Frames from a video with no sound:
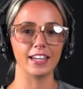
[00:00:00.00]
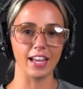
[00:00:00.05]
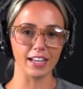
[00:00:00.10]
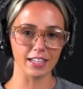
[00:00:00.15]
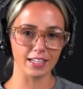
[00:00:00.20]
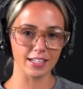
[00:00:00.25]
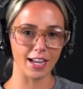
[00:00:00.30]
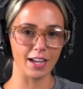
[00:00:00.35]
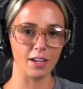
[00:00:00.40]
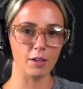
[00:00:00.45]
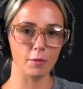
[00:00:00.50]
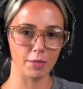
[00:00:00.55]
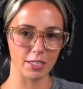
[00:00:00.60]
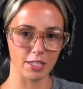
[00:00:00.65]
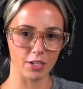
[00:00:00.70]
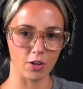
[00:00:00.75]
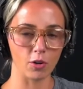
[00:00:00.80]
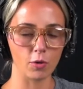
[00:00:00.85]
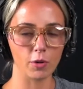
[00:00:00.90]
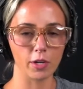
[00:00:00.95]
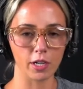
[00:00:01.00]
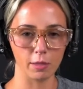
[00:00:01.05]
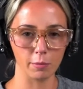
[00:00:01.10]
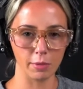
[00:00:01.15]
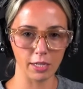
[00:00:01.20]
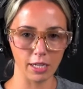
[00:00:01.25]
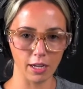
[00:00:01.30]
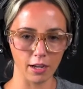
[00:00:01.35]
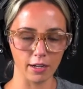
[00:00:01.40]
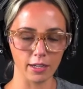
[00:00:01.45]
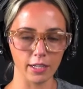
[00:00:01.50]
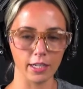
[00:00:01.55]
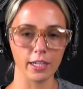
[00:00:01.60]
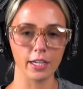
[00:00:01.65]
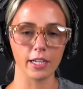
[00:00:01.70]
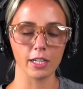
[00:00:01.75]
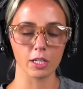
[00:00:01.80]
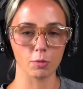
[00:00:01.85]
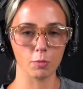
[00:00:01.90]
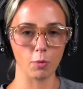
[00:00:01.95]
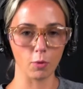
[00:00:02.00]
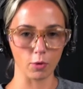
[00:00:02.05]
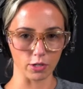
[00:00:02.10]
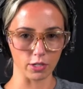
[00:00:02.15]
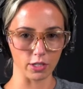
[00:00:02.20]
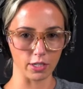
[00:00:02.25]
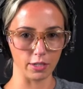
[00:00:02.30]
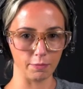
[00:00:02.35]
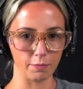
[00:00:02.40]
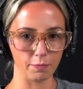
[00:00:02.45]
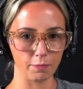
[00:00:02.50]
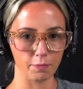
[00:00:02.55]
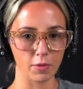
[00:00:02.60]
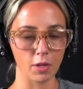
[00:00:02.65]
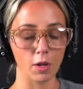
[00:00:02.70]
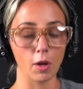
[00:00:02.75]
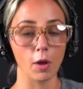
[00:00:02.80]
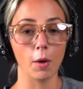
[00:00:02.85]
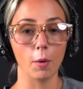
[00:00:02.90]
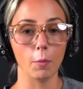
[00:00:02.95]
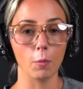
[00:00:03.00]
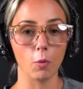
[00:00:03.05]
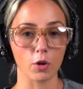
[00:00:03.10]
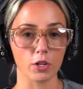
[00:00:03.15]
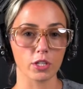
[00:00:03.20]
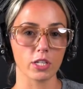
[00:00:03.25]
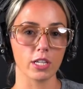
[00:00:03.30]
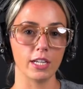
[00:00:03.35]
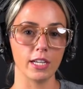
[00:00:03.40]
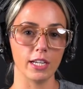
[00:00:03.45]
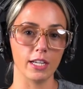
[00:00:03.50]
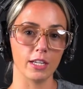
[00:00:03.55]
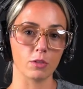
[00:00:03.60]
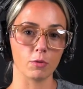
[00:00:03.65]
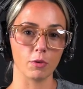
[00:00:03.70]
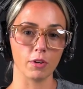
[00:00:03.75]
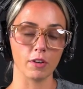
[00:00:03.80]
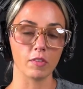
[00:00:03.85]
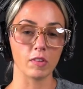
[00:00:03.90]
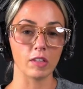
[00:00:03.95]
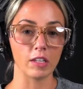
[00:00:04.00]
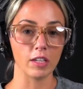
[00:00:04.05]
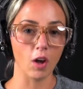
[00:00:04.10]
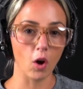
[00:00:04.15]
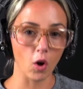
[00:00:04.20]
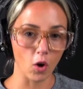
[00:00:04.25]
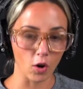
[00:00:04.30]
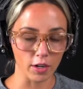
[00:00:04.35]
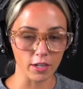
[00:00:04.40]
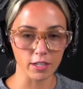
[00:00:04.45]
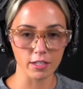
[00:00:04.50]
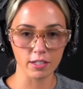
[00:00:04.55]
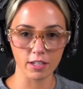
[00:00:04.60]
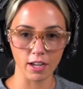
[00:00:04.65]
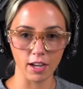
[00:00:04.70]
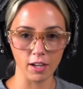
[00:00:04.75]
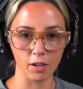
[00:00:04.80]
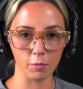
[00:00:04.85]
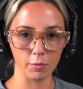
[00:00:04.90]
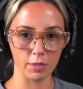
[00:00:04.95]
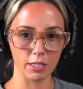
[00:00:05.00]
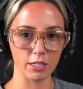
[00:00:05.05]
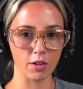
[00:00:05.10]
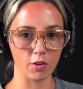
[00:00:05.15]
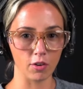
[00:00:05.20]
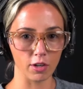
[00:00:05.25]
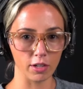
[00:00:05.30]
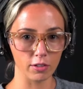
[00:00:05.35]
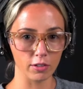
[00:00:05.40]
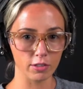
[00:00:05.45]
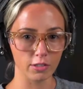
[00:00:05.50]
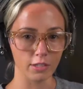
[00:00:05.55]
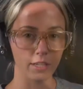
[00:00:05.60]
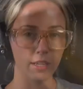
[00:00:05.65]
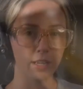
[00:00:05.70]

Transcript: next tile material we're going to be cutting is porcelain. Porcelain is one of the hardest tile materials.